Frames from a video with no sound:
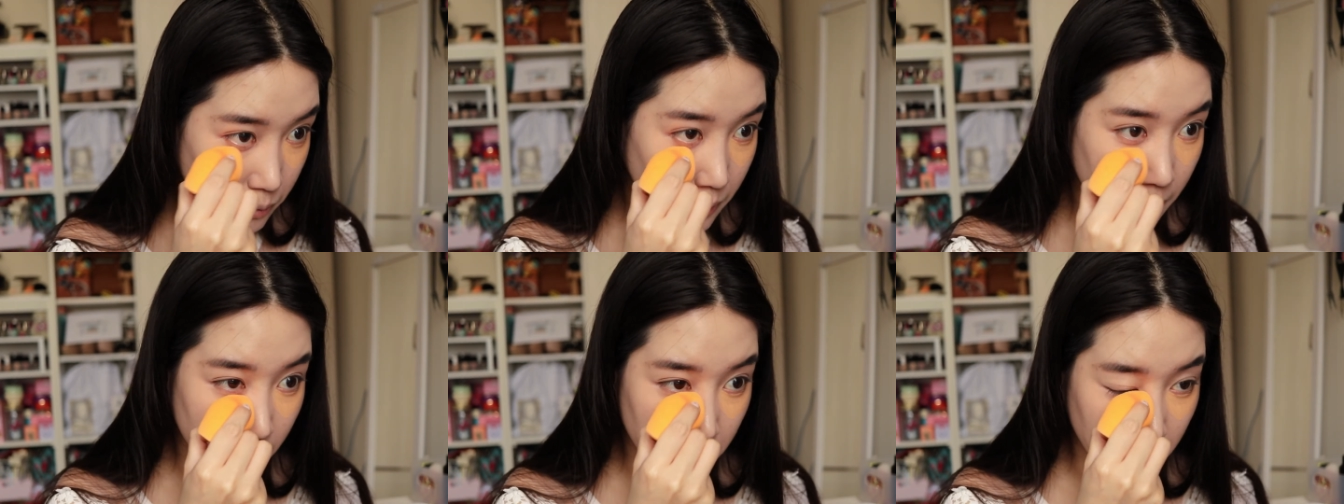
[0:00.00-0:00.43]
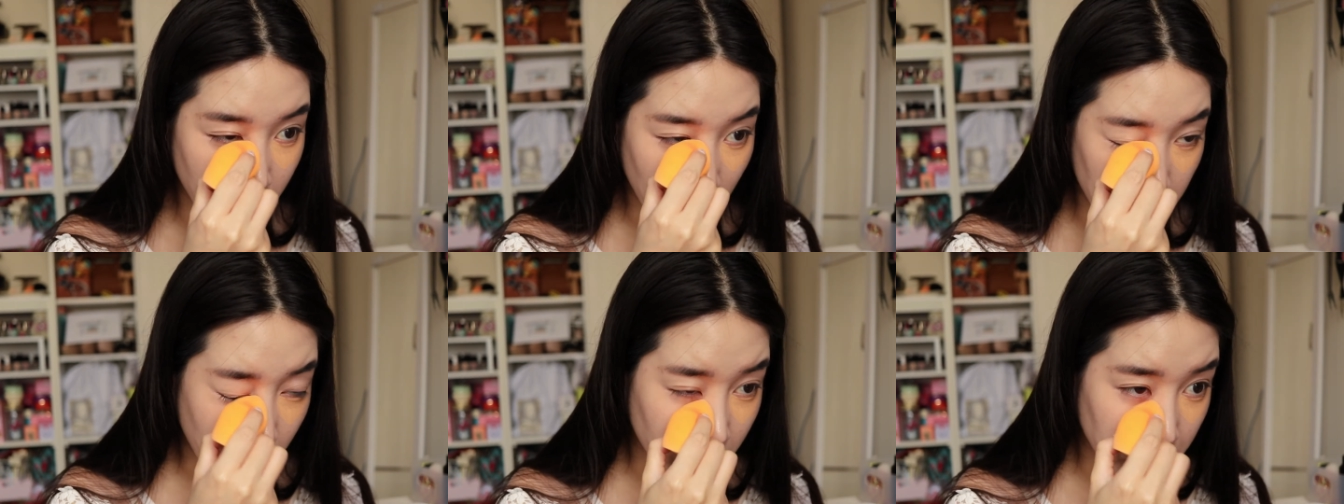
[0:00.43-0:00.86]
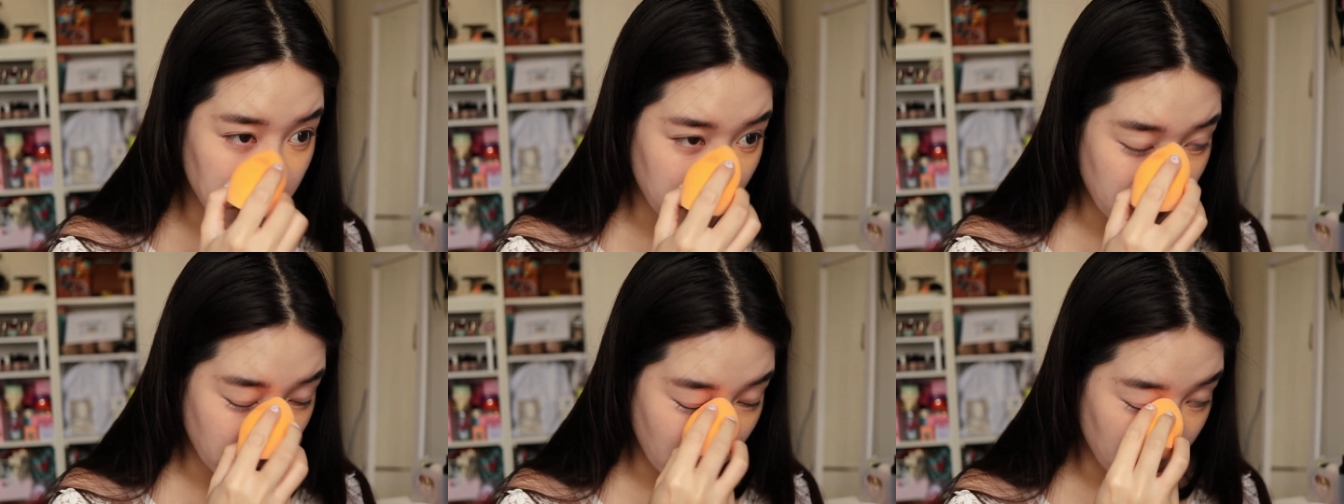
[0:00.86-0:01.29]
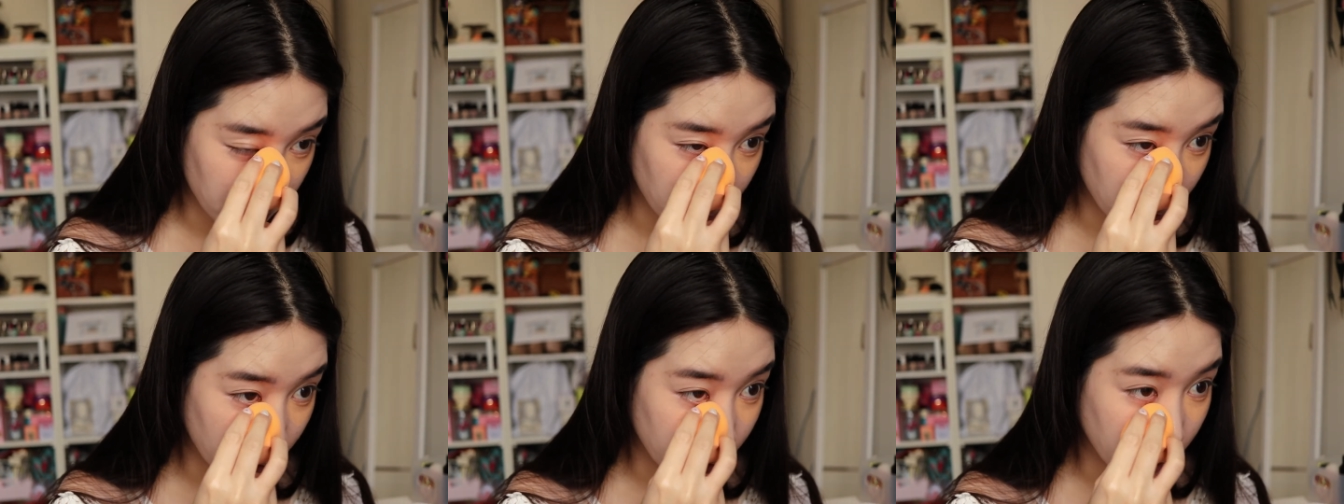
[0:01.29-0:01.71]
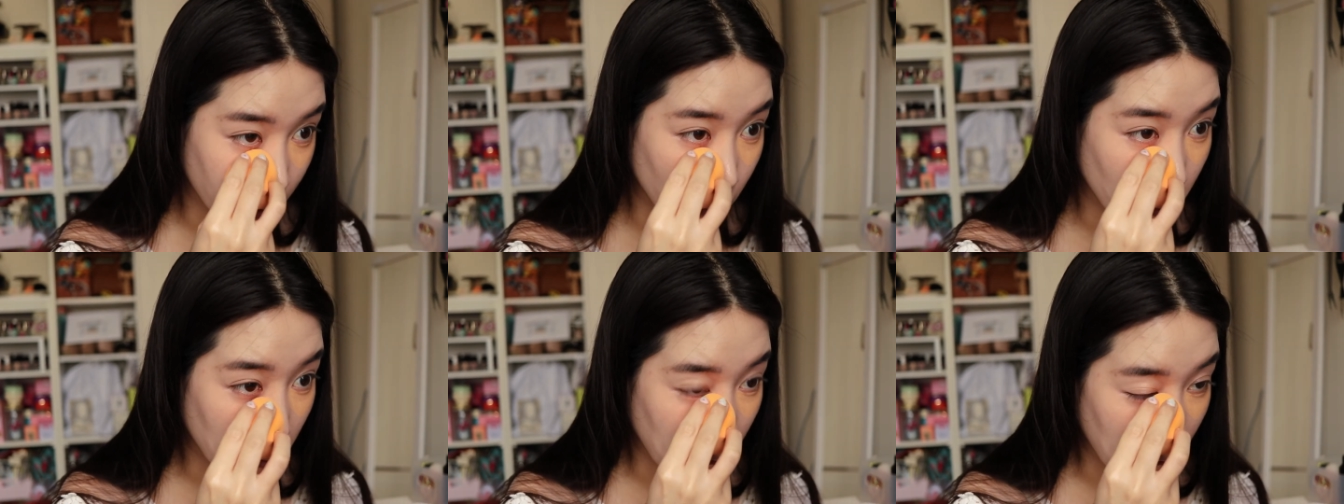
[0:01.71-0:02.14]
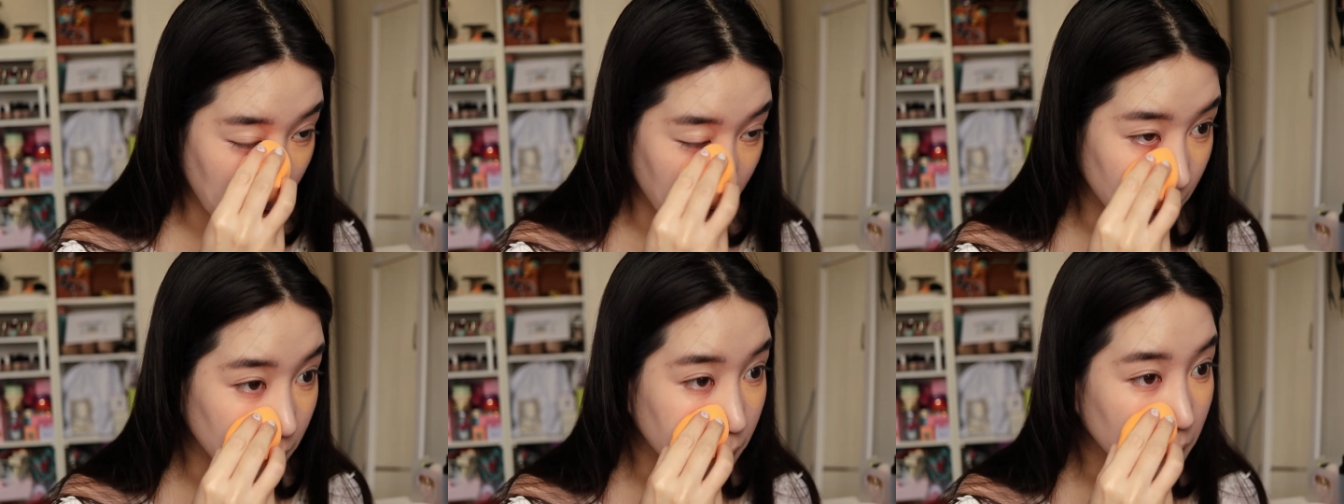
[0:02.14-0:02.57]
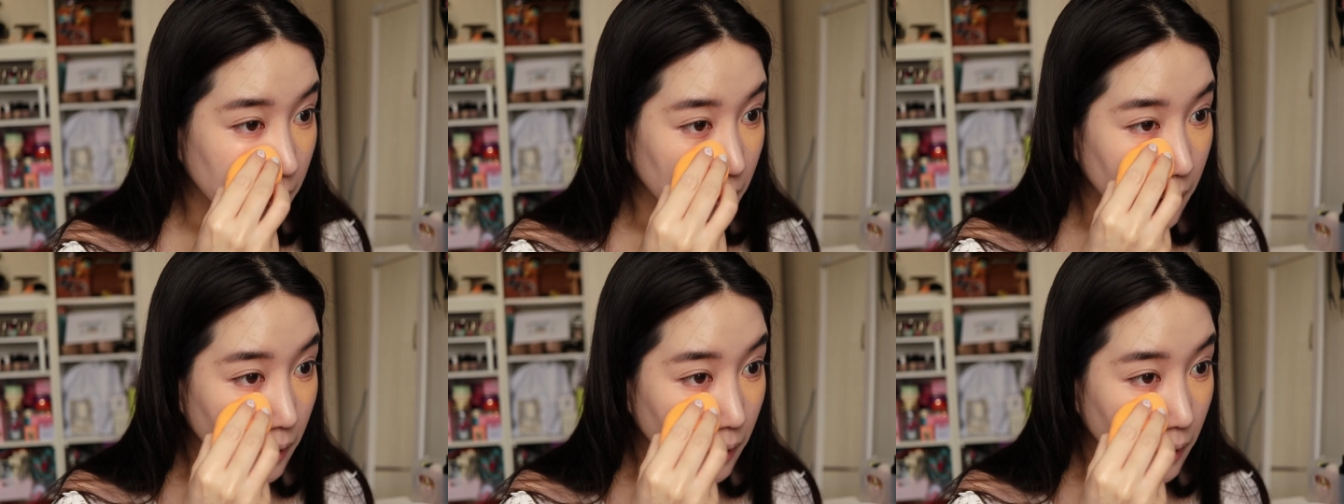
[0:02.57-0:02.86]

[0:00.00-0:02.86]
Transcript: But they both blend out pretty well,